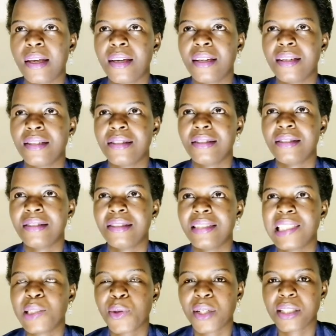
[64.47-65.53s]

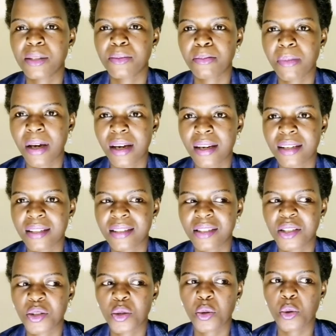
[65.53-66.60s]
it was
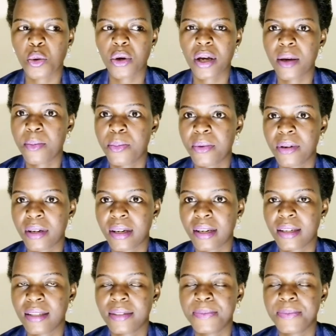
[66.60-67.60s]
March or April.